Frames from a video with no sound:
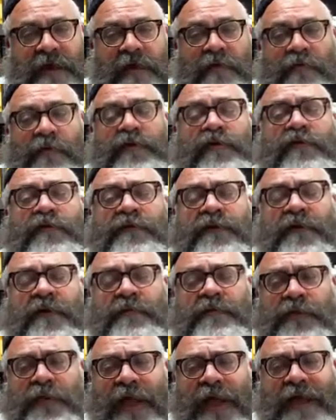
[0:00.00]
When you
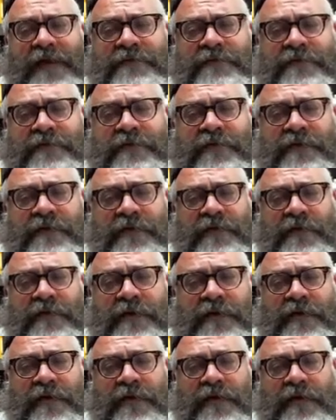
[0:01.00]
feel blessed,
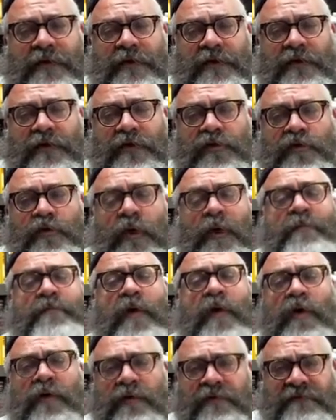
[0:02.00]
you are
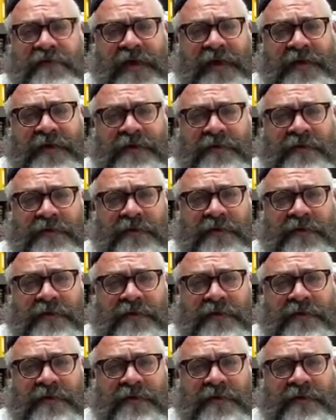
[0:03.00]
motivated.